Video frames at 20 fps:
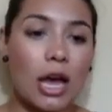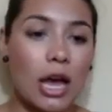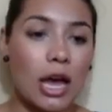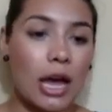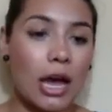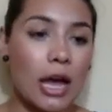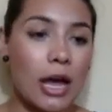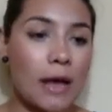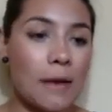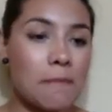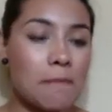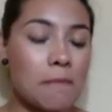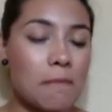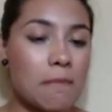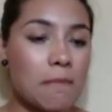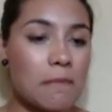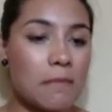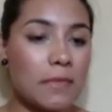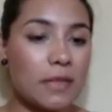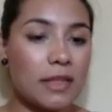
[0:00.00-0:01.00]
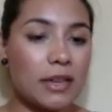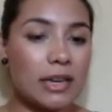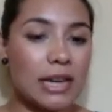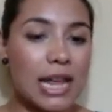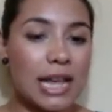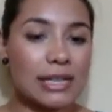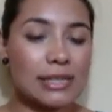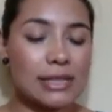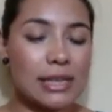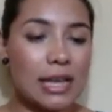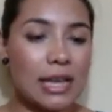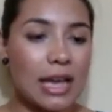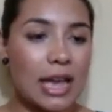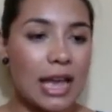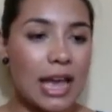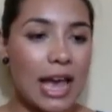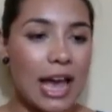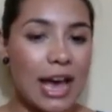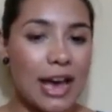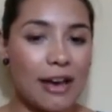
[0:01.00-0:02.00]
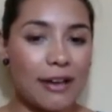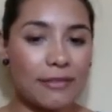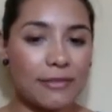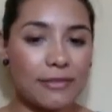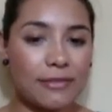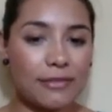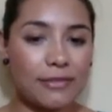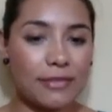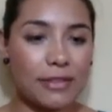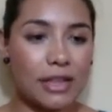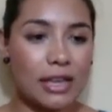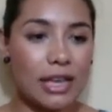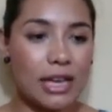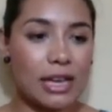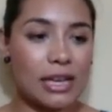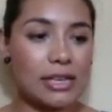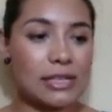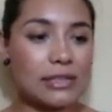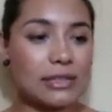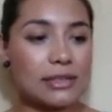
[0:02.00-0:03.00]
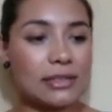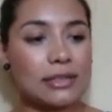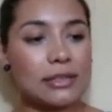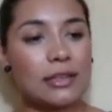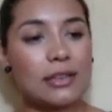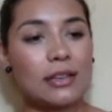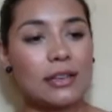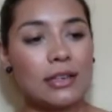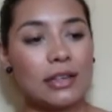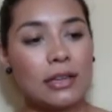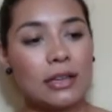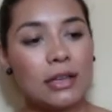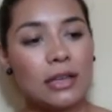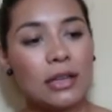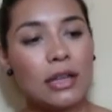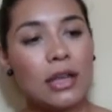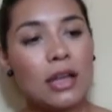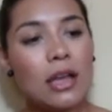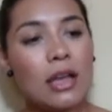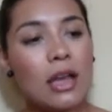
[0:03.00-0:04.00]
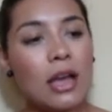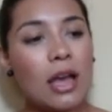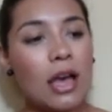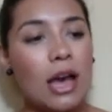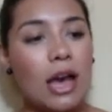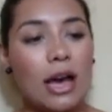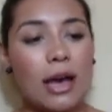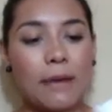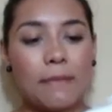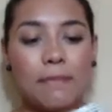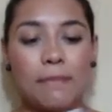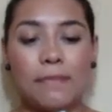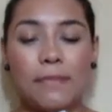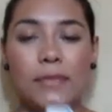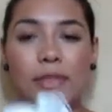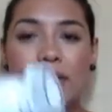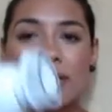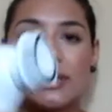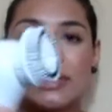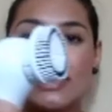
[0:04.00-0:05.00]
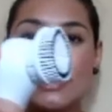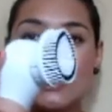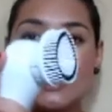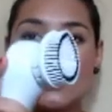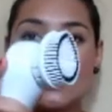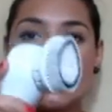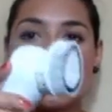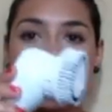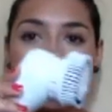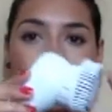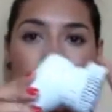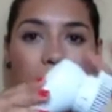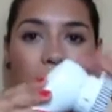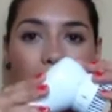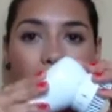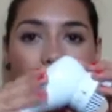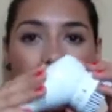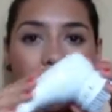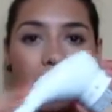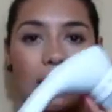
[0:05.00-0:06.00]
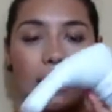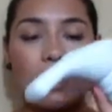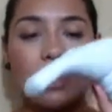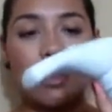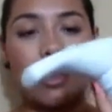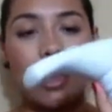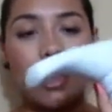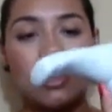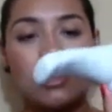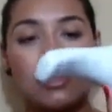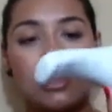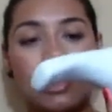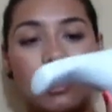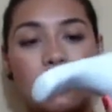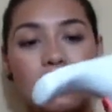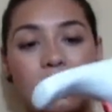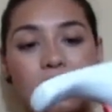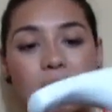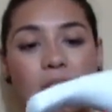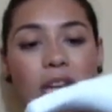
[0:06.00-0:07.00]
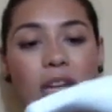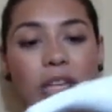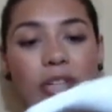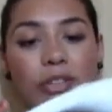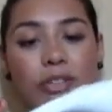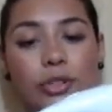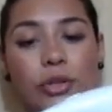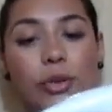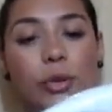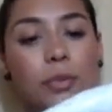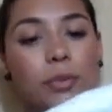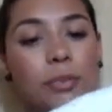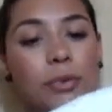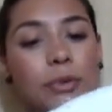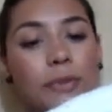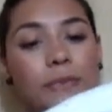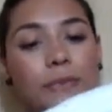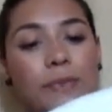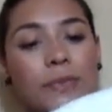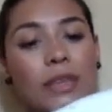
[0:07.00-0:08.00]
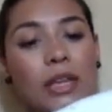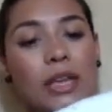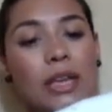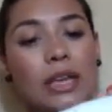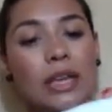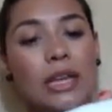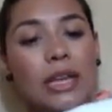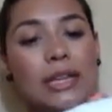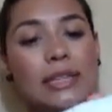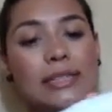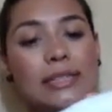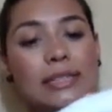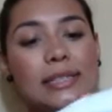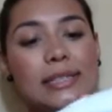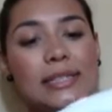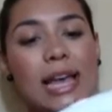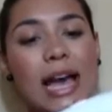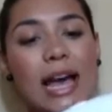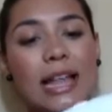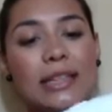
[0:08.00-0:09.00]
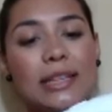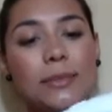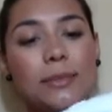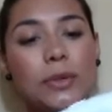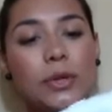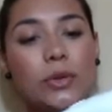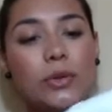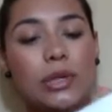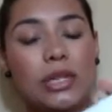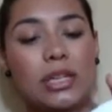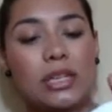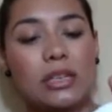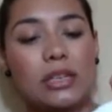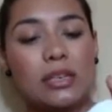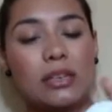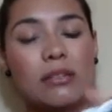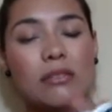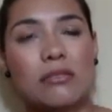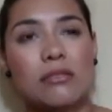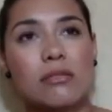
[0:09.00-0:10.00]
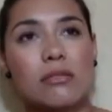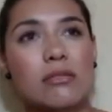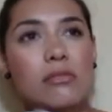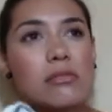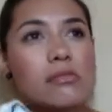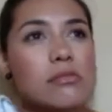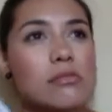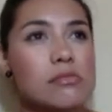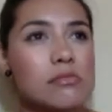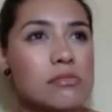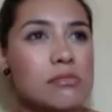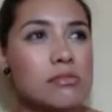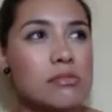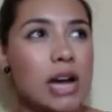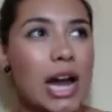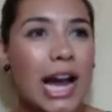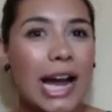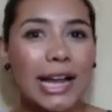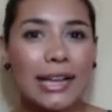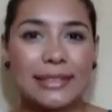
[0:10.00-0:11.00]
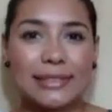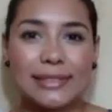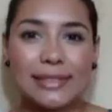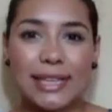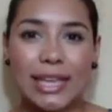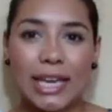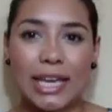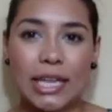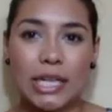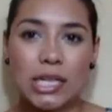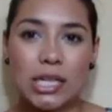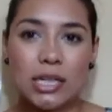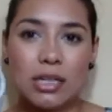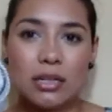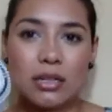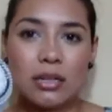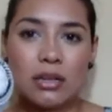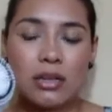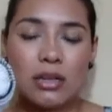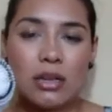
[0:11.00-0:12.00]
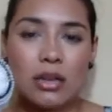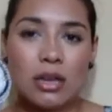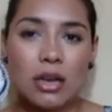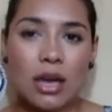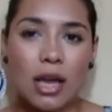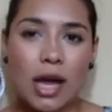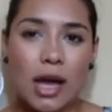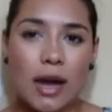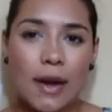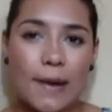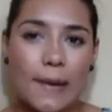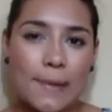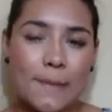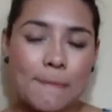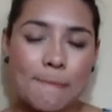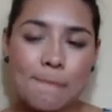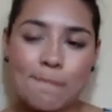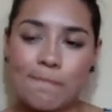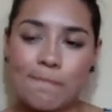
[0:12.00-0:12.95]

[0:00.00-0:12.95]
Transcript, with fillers: Um, the next thing I have is, um, this is like a Clarisonic dupe. It's a Sally Beauty Iskin, um,